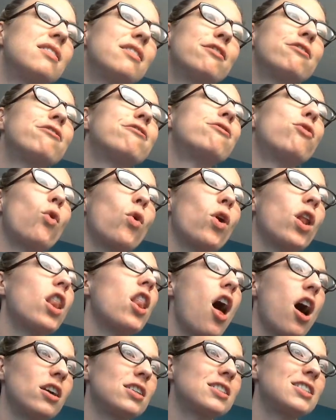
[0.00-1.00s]
for a
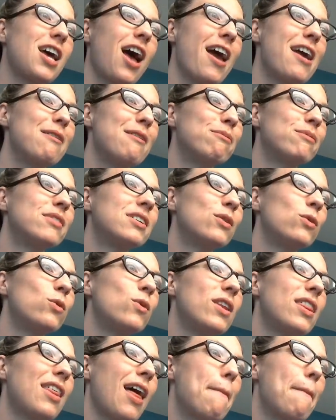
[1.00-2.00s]
long time
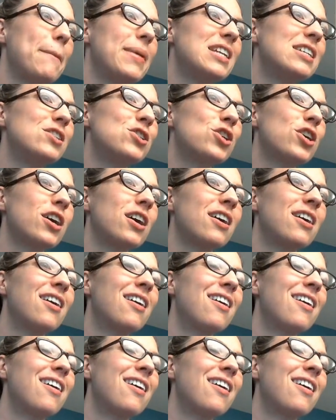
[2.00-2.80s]
with that miniature.